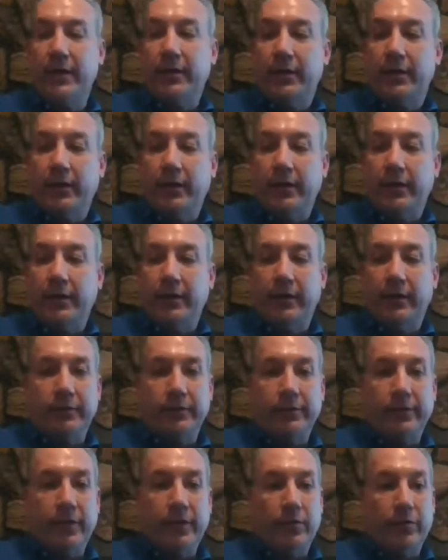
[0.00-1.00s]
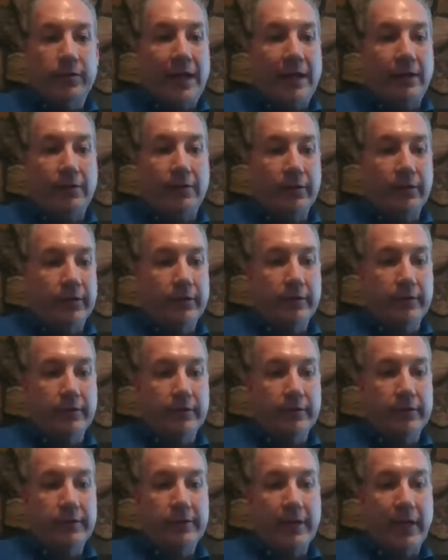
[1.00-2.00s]
uh, you know, down the
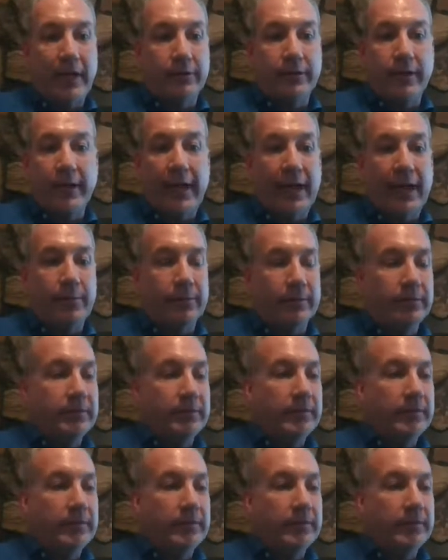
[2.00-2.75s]
down the cable,